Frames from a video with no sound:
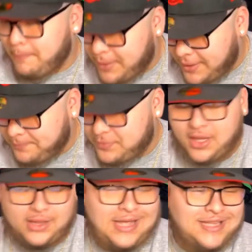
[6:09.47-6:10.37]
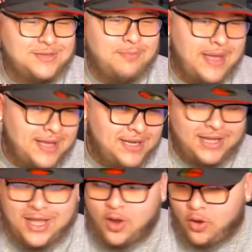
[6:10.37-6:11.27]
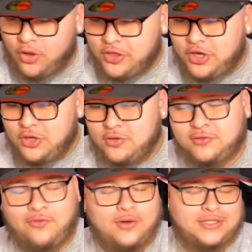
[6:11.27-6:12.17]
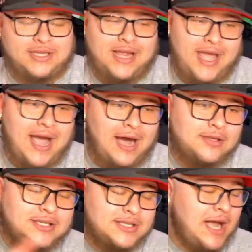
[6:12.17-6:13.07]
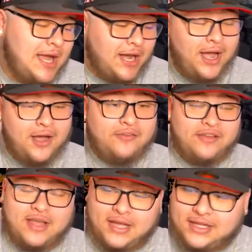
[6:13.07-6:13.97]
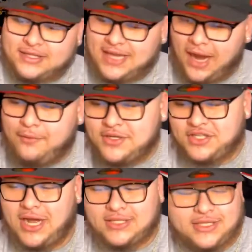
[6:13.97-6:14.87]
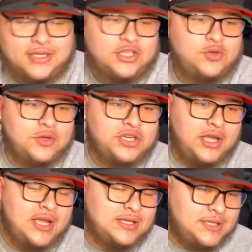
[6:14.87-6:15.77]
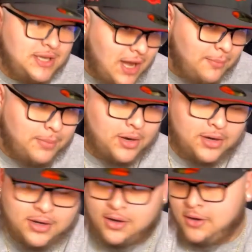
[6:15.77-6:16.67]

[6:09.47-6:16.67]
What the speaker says: But that's mainly all the news for today, outside of Tyron Johnson switching his number